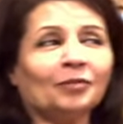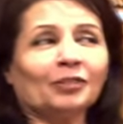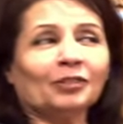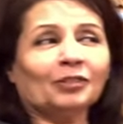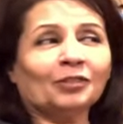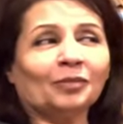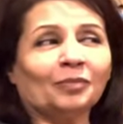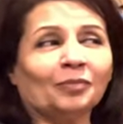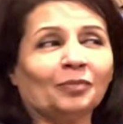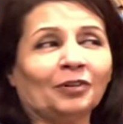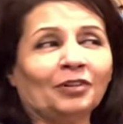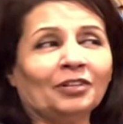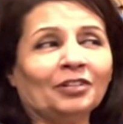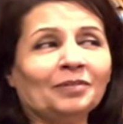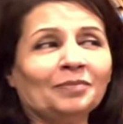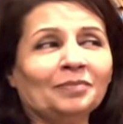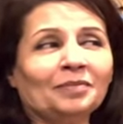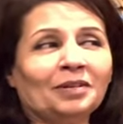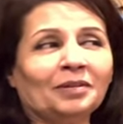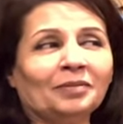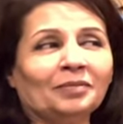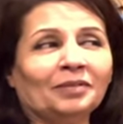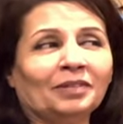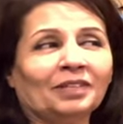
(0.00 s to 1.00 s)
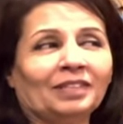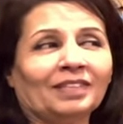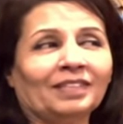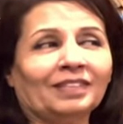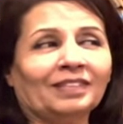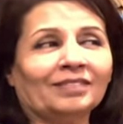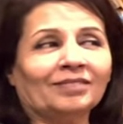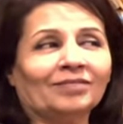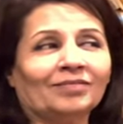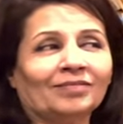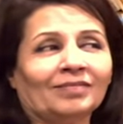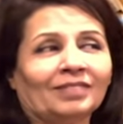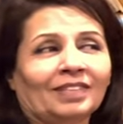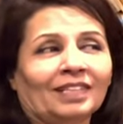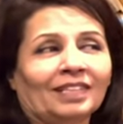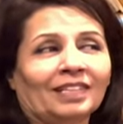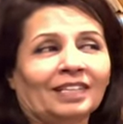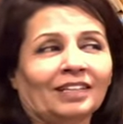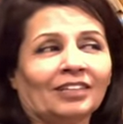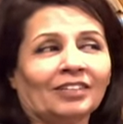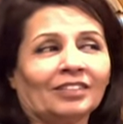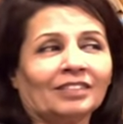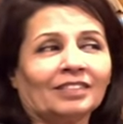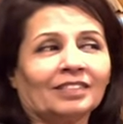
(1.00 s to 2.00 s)
with the burn maybe he
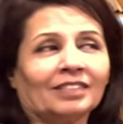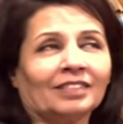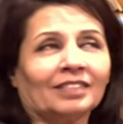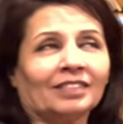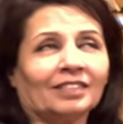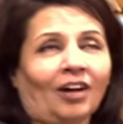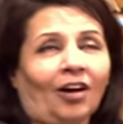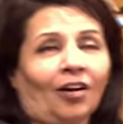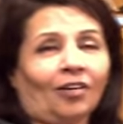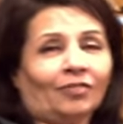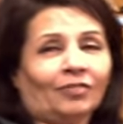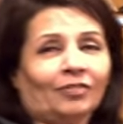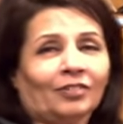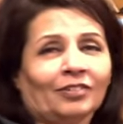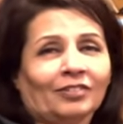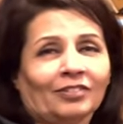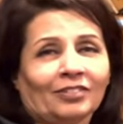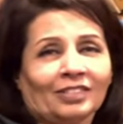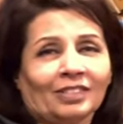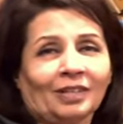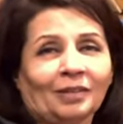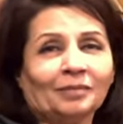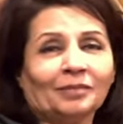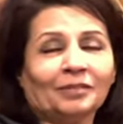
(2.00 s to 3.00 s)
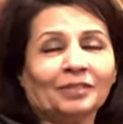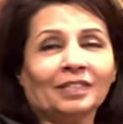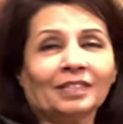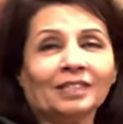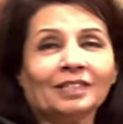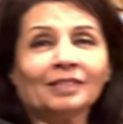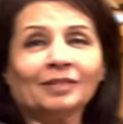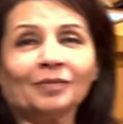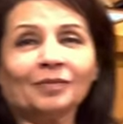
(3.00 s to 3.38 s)
looks awful or something.